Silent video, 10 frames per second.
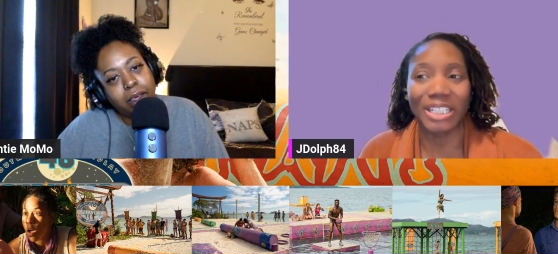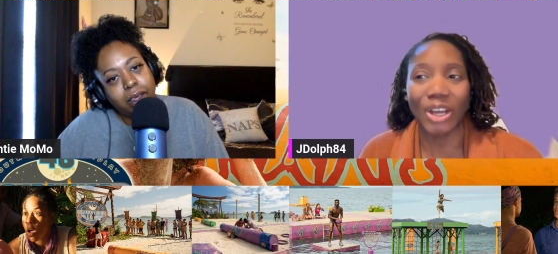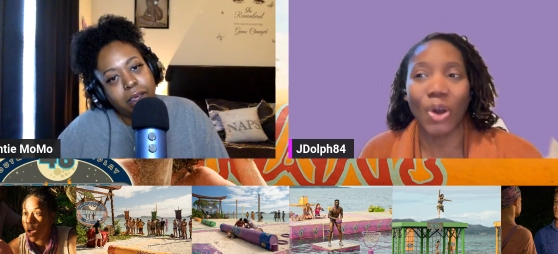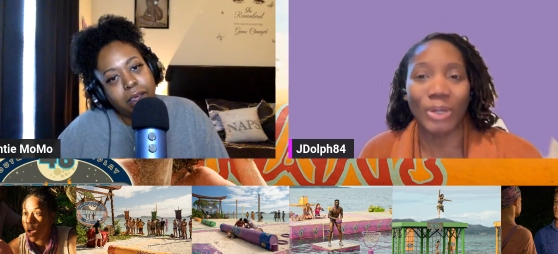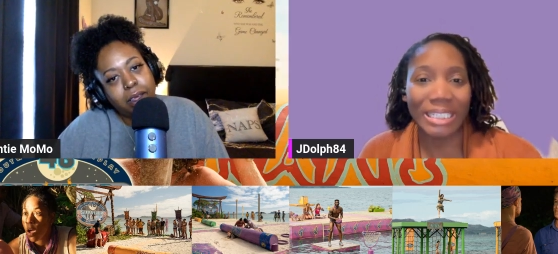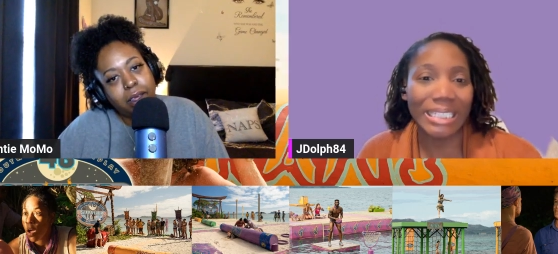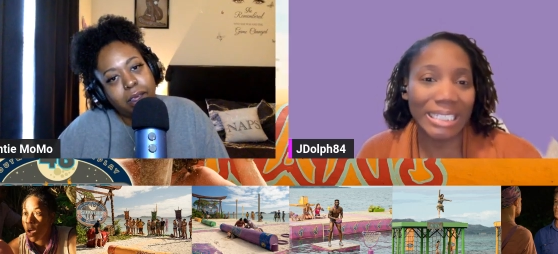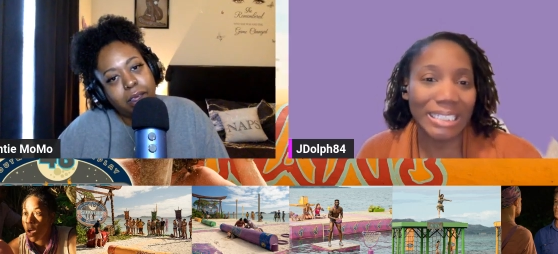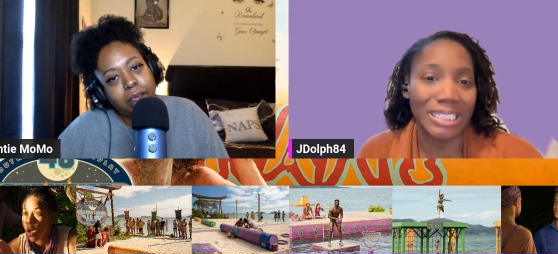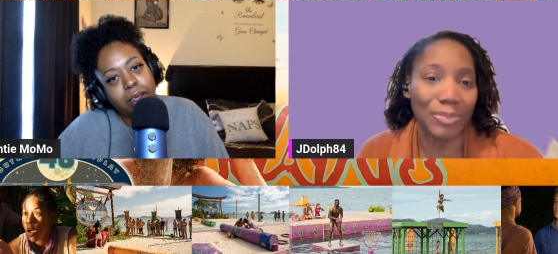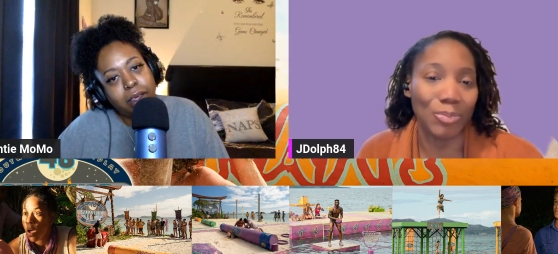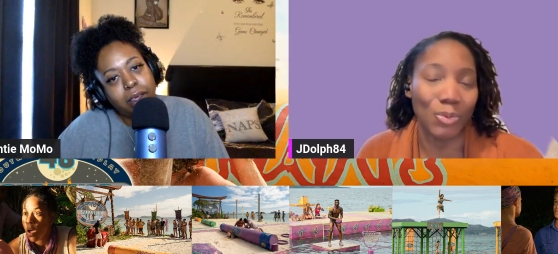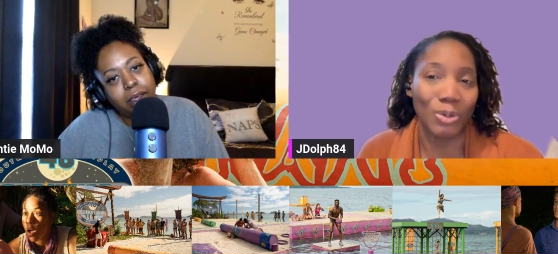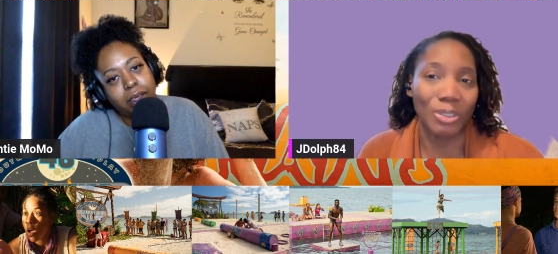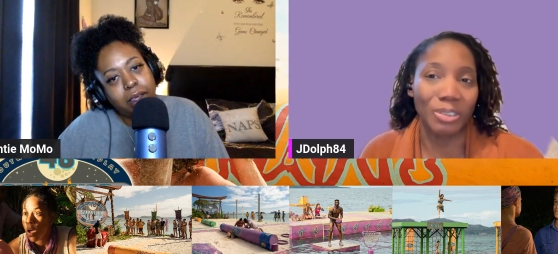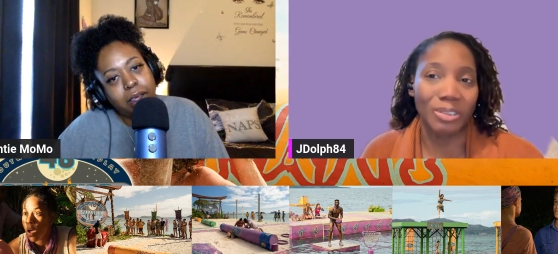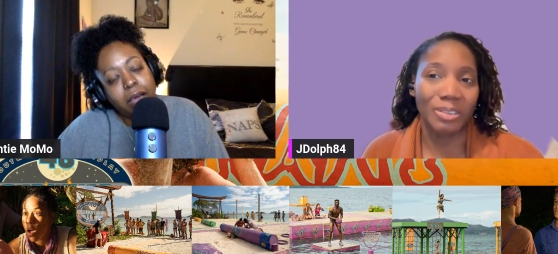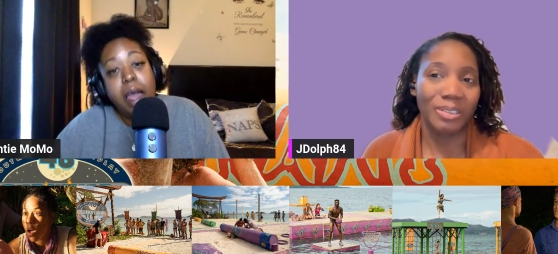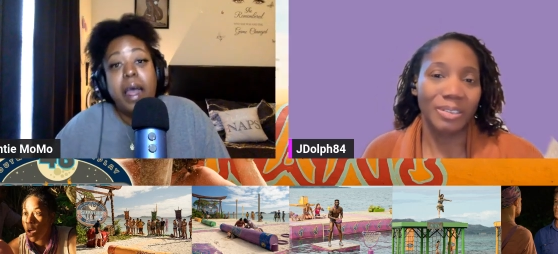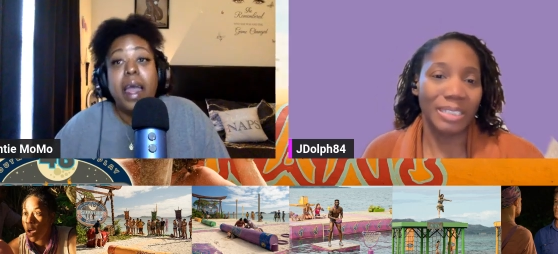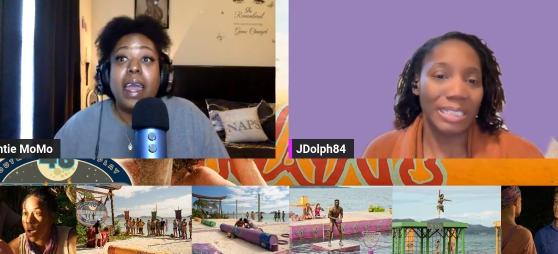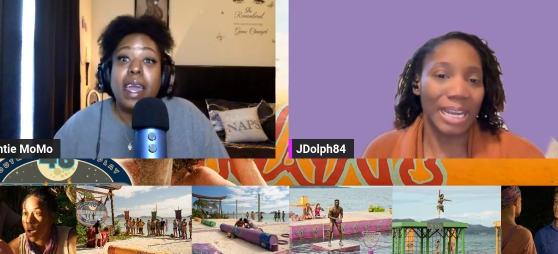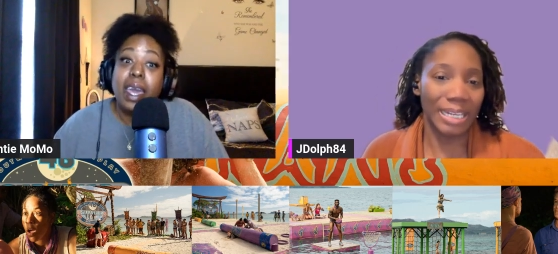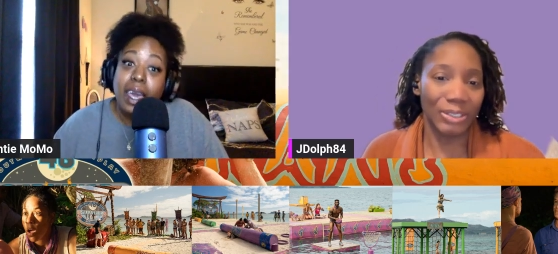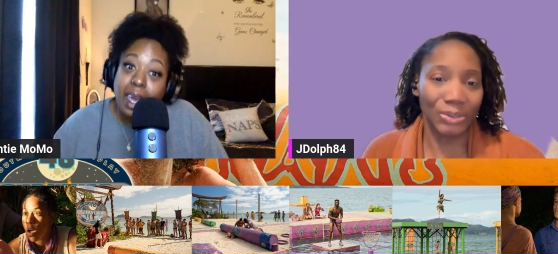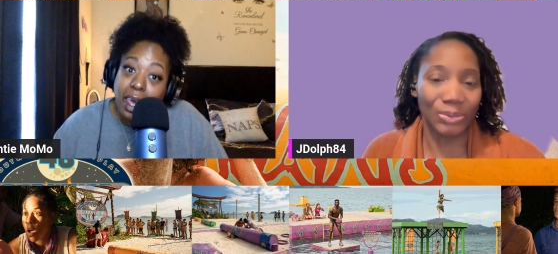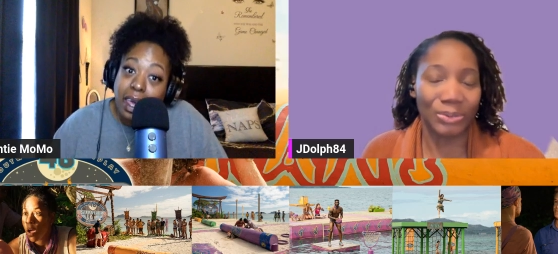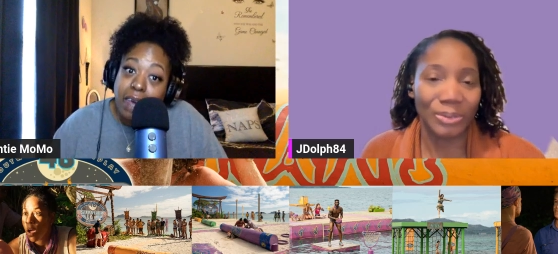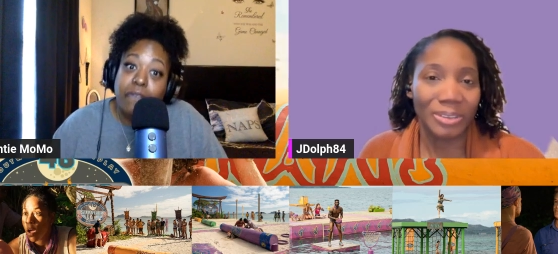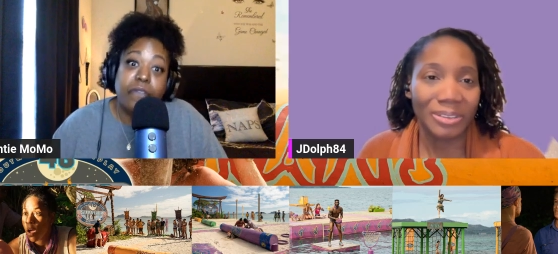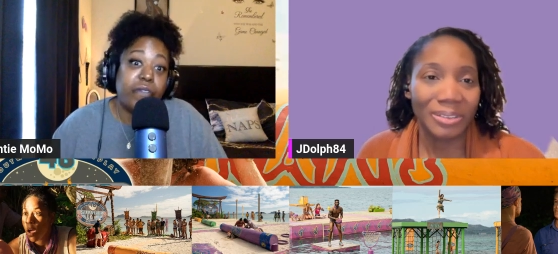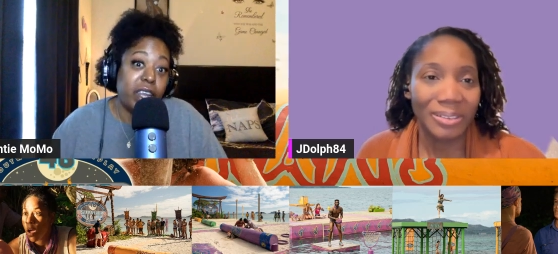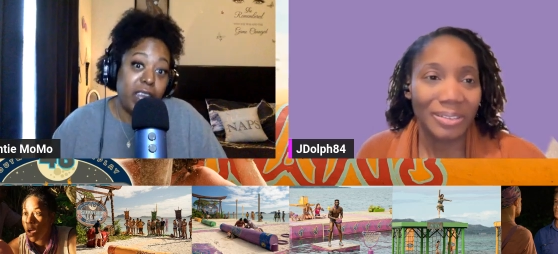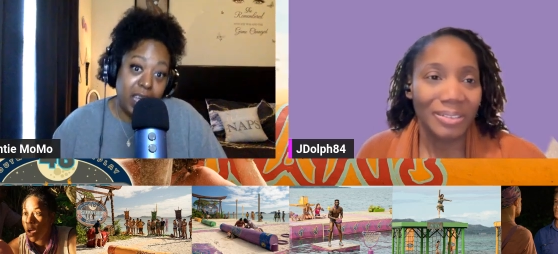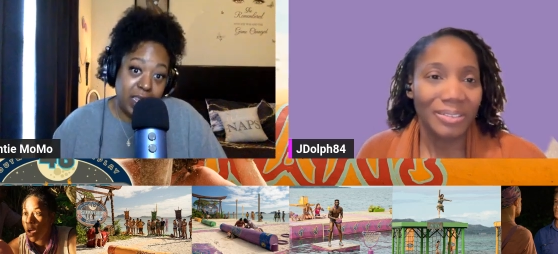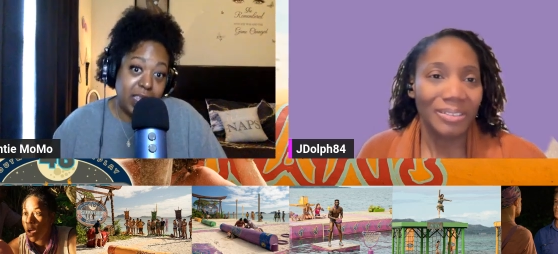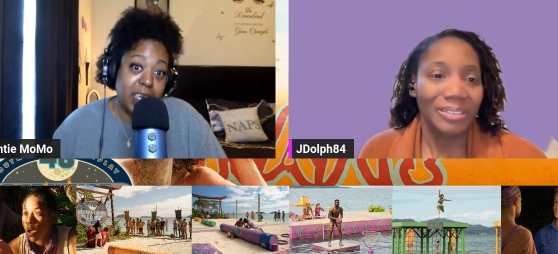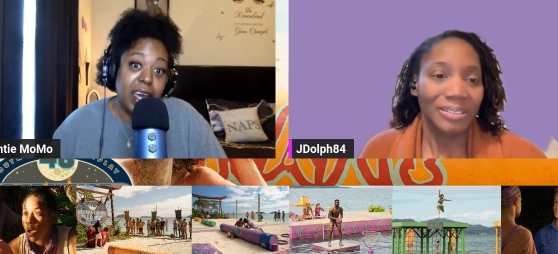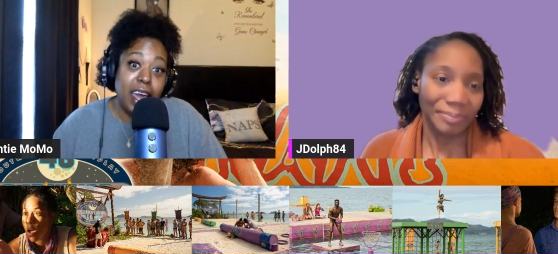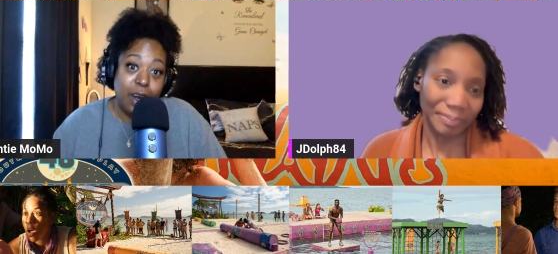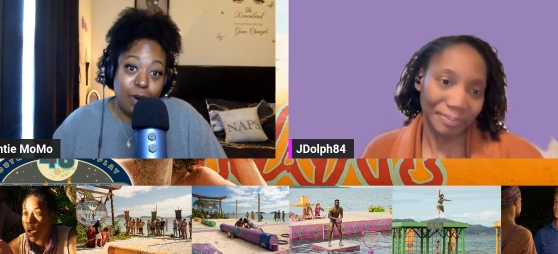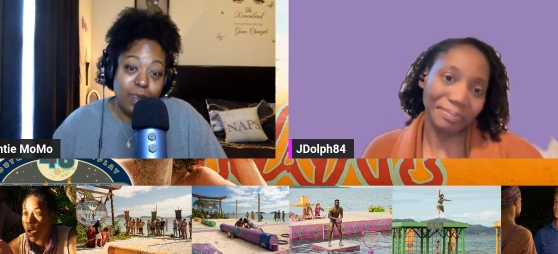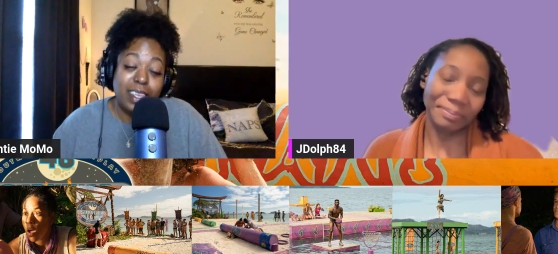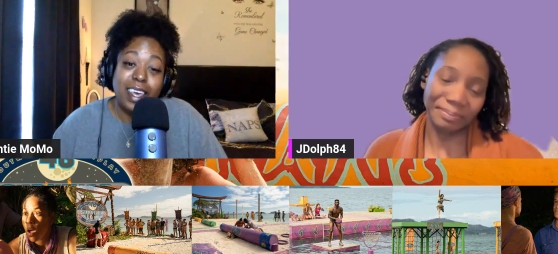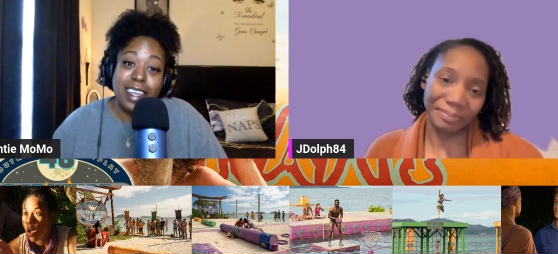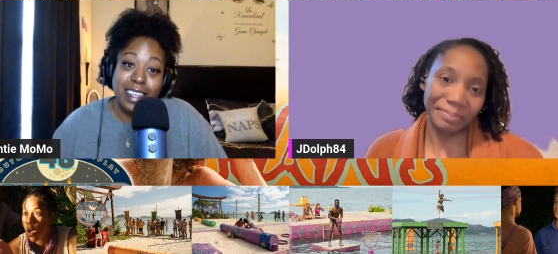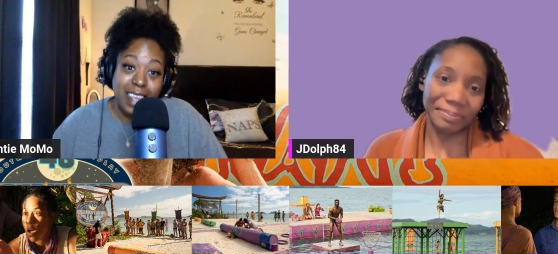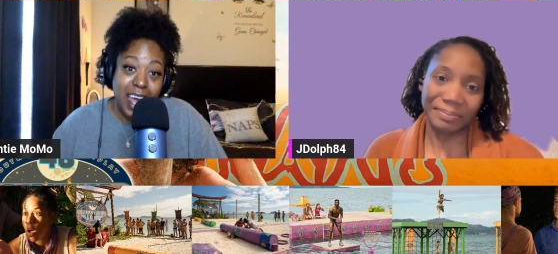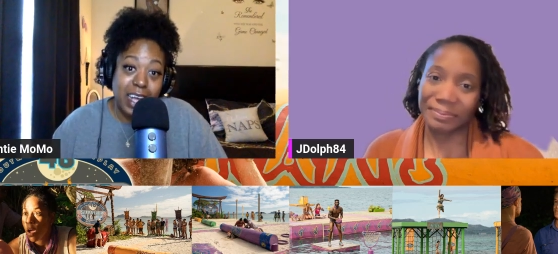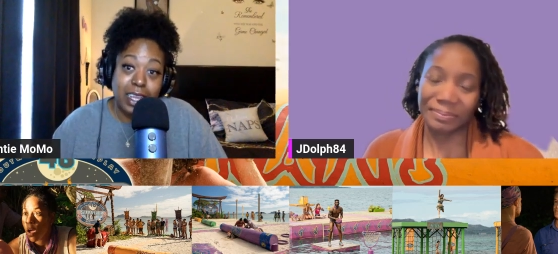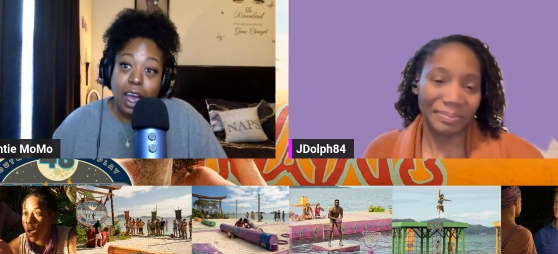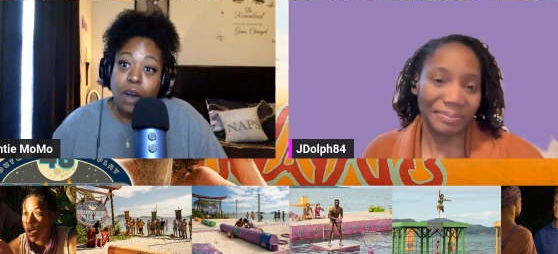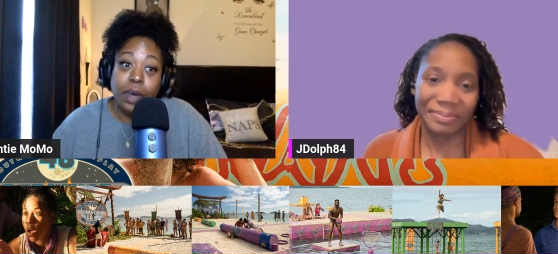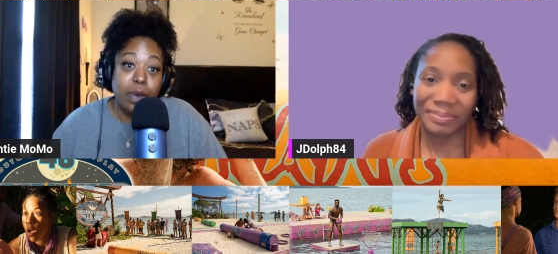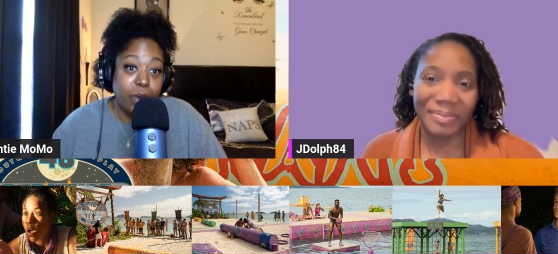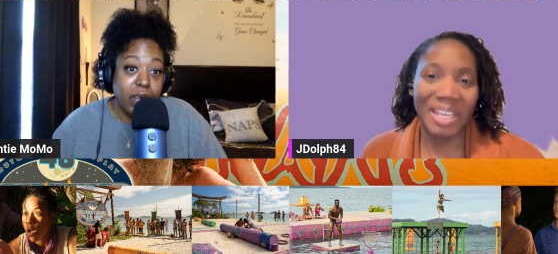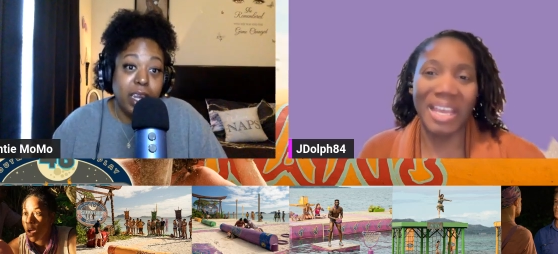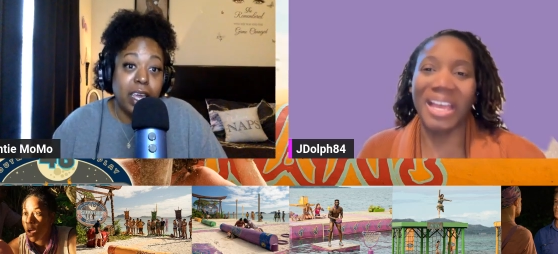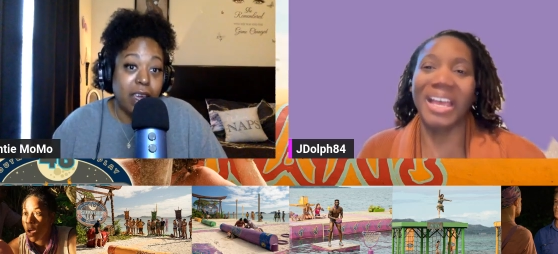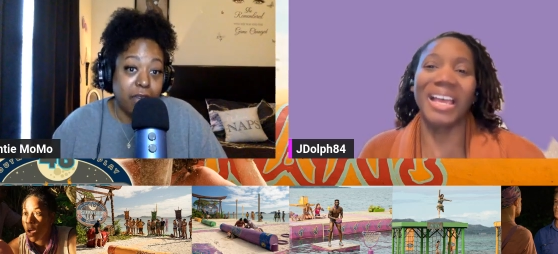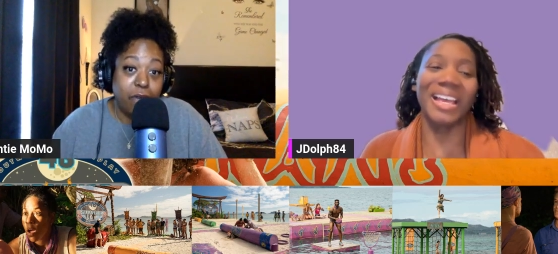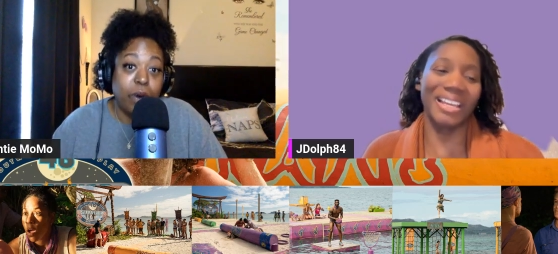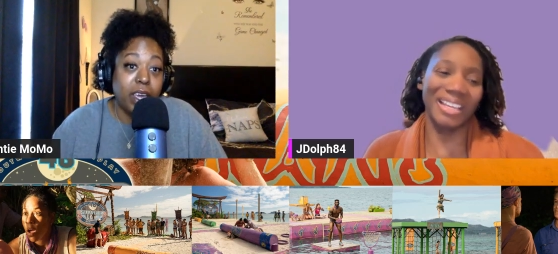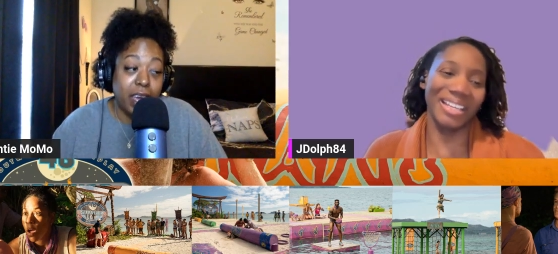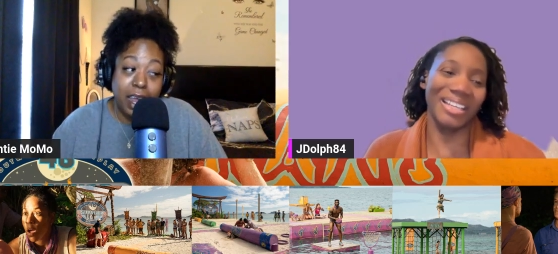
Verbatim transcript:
Speaker 1: like, oh, he needs it more than I do.
Speaker 2: Nothing else. Exactly. Oh, he really needs it. Yeah, yeah,